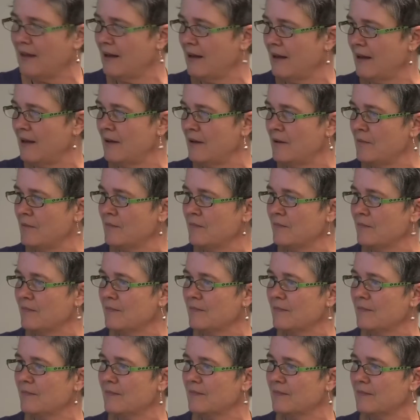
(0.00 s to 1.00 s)

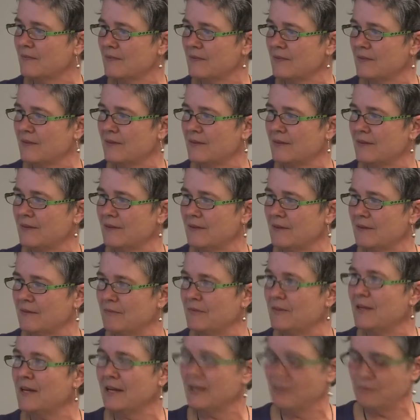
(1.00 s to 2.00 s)

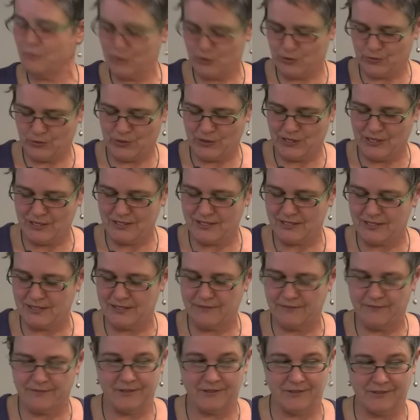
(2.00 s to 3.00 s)
The animals were quite
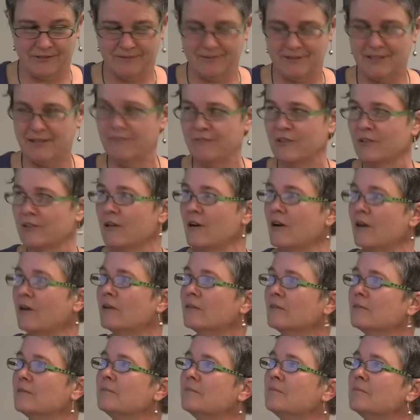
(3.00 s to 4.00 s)
significant. They've got a
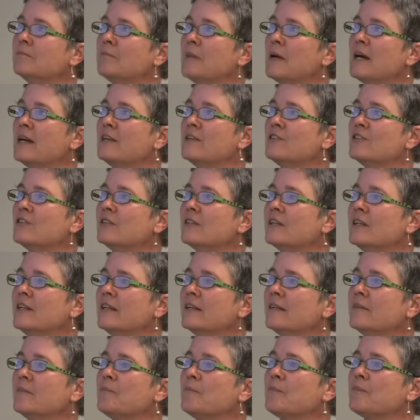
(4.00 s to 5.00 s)
whole page in
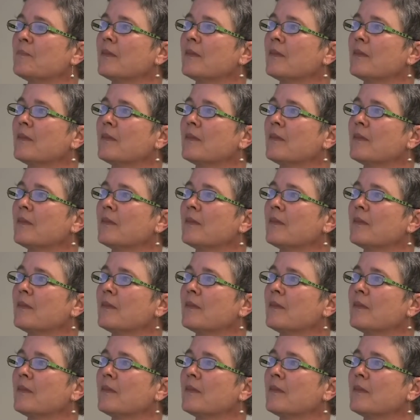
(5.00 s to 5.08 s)
here.